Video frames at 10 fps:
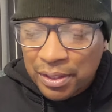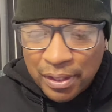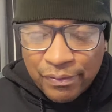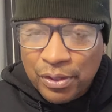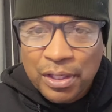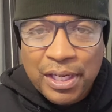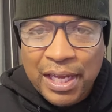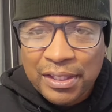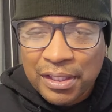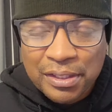If you look
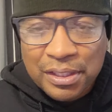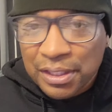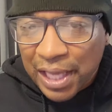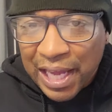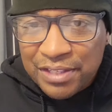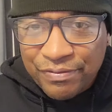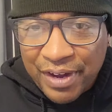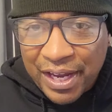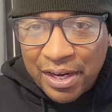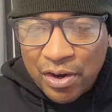at the last
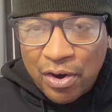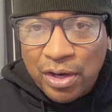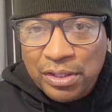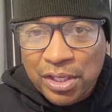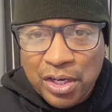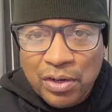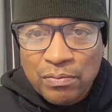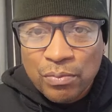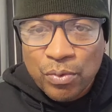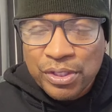fight card there
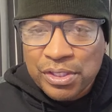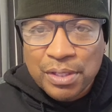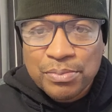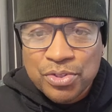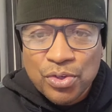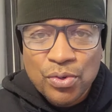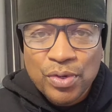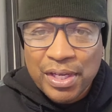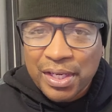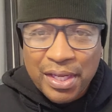with Tim
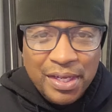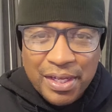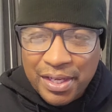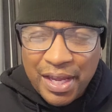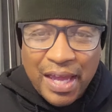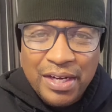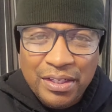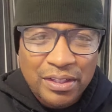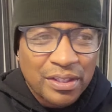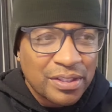Zhu, it kind
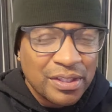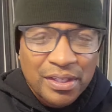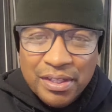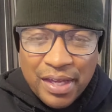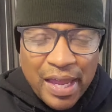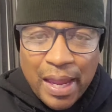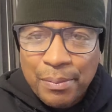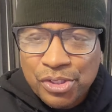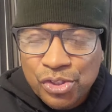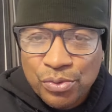of looked
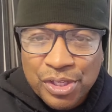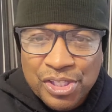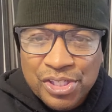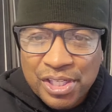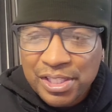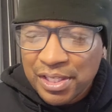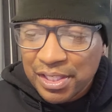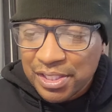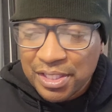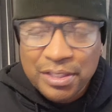amateurish.
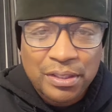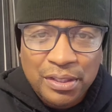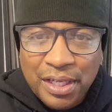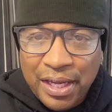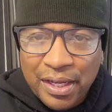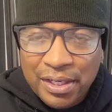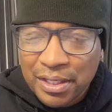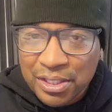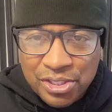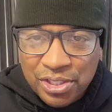It just looked like
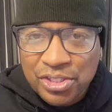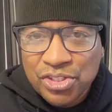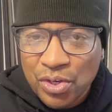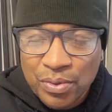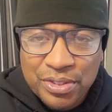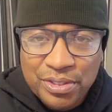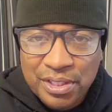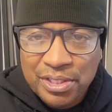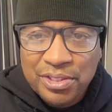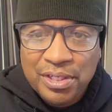a shit show in a
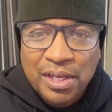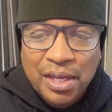sense.